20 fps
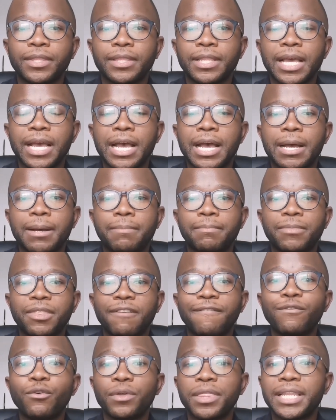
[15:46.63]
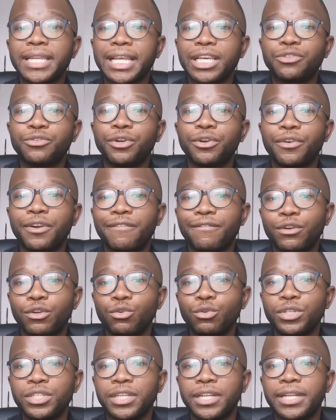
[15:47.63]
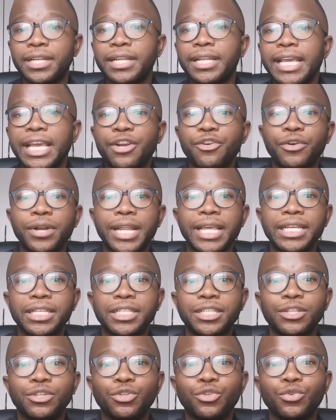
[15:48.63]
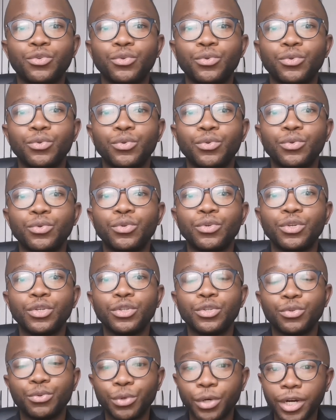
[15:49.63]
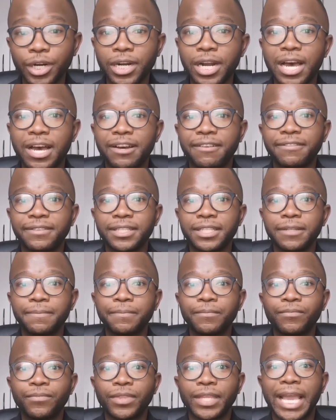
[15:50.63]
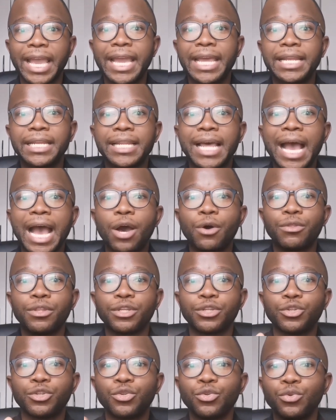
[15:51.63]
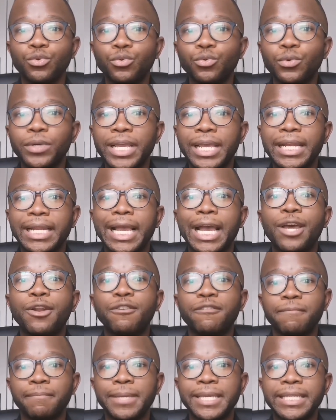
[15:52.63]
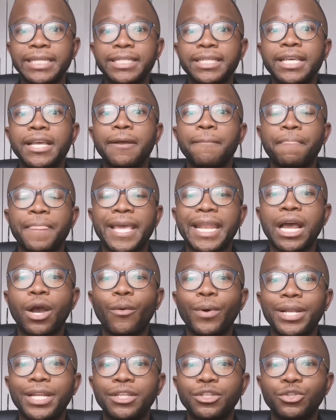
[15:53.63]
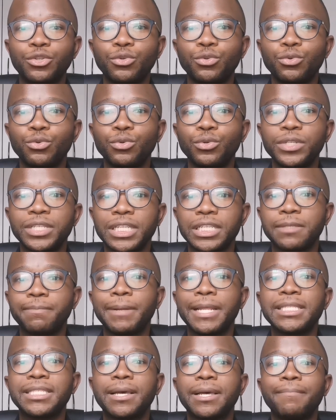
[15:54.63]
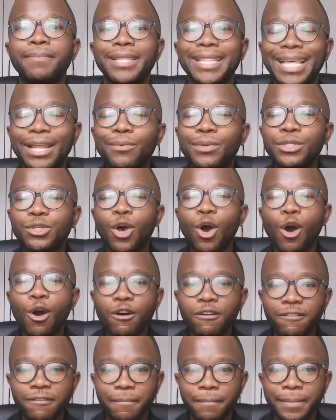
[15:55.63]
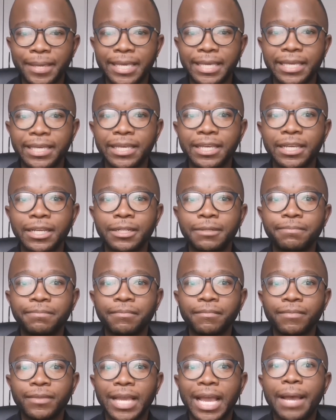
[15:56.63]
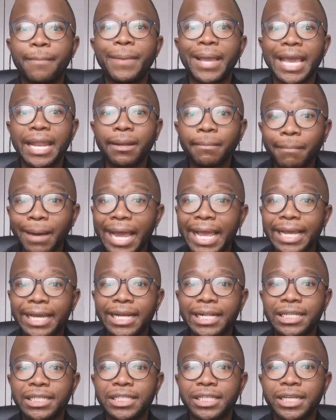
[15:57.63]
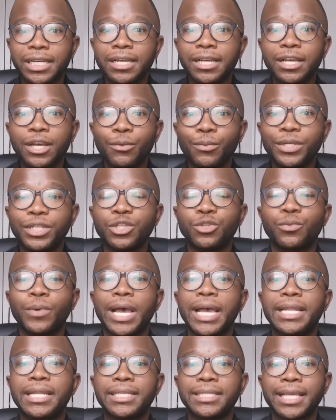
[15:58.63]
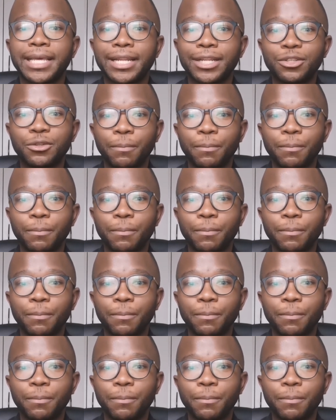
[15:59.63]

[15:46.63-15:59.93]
the fourth industrial revolution in relation to craft and how the two can kind of meet. And I wanted to display something that was of me and my culture, which is why I decided